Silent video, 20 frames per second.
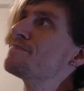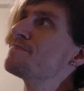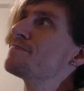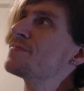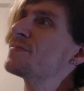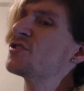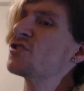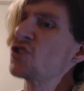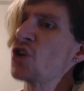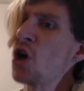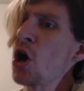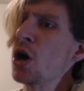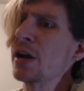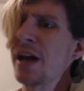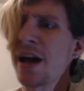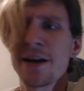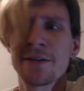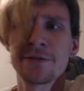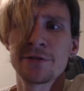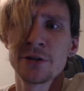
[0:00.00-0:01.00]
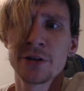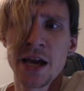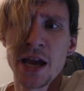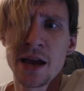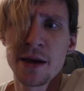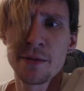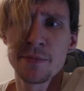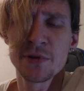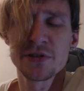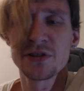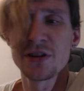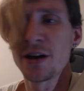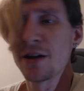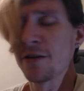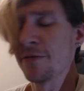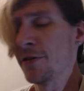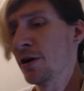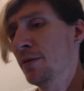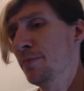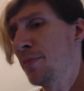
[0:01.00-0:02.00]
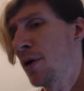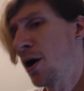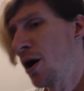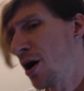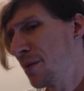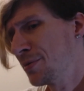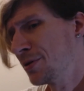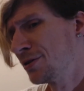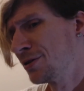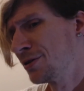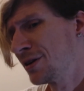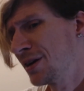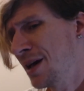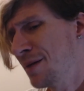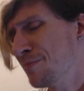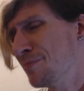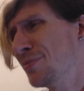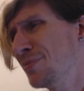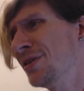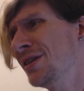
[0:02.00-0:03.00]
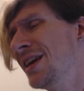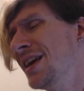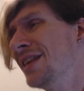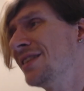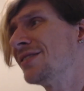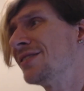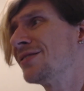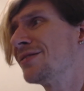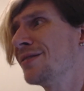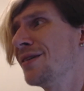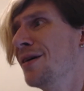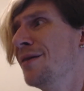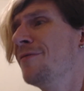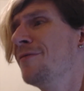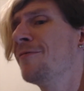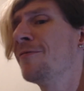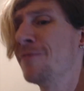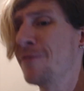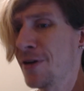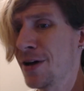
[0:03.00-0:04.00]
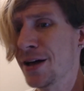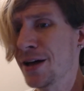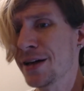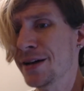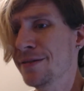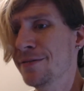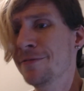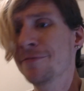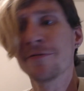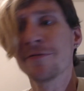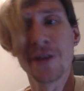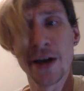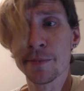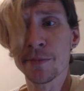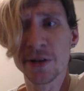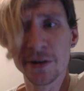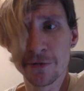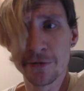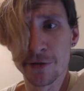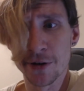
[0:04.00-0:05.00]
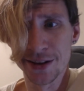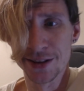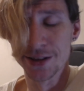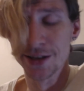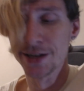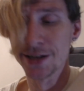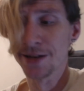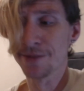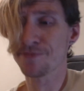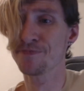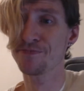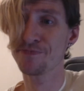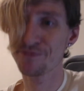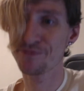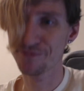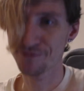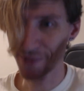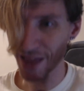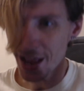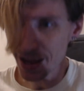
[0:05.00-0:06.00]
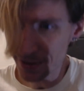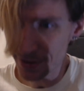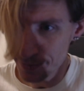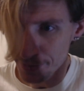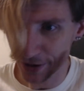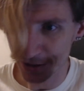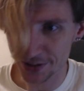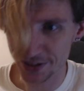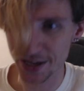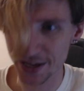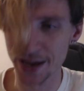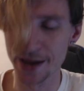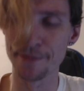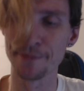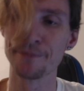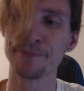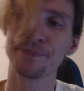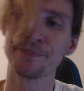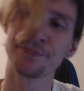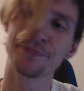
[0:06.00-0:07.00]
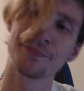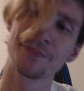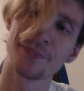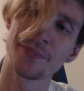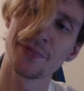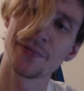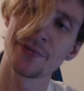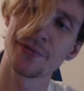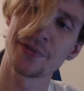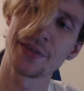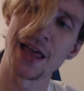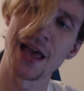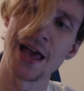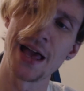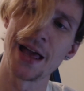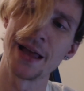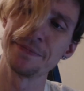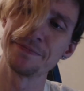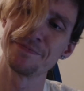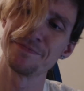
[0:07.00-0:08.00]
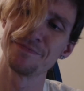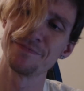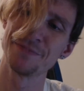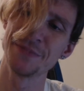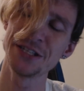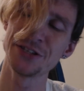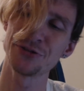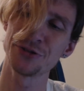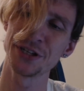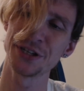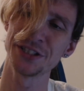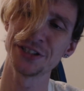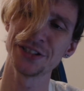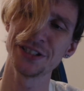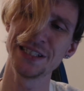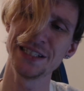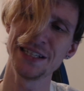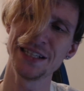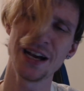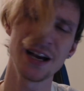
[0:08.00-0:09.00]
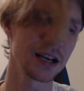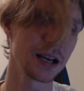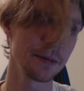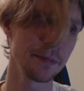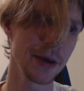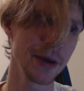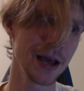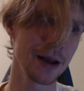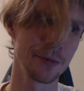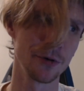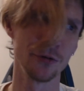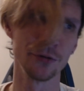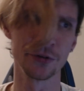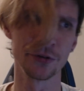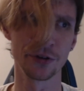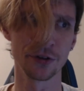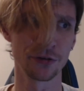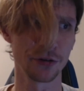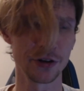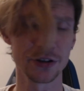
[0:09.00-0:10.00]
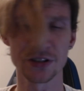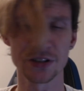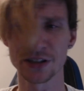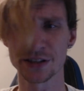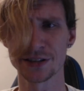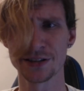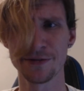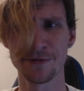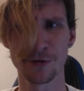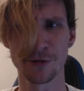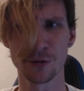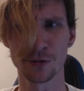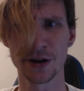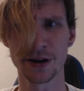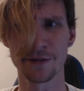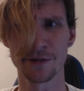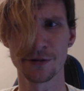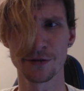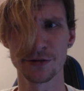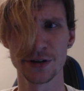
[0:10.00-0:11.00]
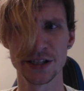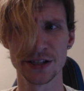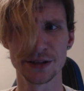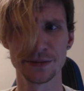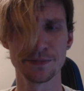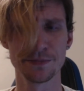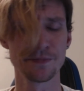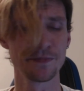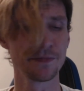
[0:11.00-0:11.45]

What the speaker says: sought after game, it's not a very popular game, but it's a fun, family friendly Xbox game that is strangely not compatible with the 360 for whatever reason.